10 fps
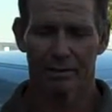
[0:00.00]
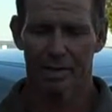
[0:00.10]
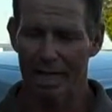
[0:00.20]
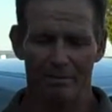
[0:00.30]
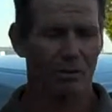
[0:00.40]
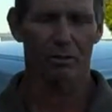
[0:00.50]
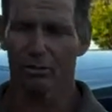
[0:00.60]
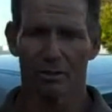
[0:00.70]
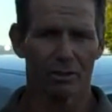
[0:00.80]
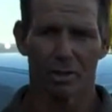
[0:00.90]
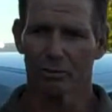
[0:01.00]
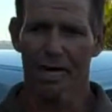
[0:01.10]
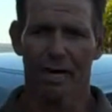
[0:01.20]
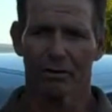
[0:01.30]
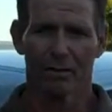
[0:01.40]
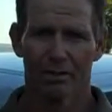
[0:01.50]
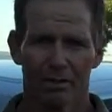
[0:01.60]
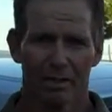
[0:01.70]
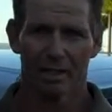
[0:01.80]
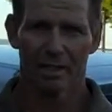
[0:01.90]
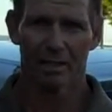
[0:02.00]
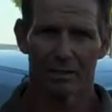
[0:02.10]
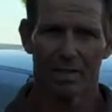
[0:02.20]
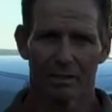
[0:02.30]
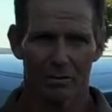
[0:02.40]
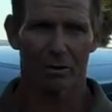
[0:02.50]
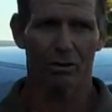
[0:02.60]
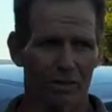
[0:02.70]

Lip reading: absolutely, no doubt, and totally